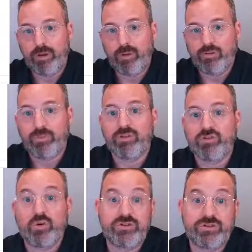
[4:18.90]
some of the
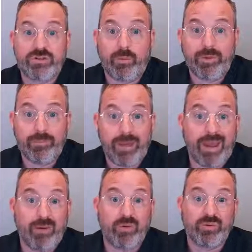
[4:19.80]
choices that we
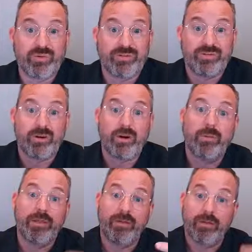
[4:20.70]
make, which will
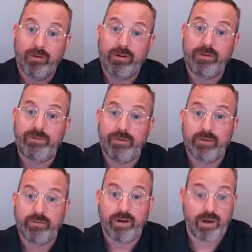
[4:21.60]
determine the look and feel
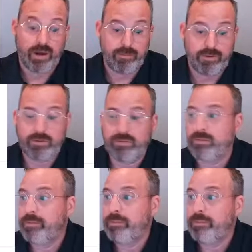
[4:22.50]
of our guidebooks.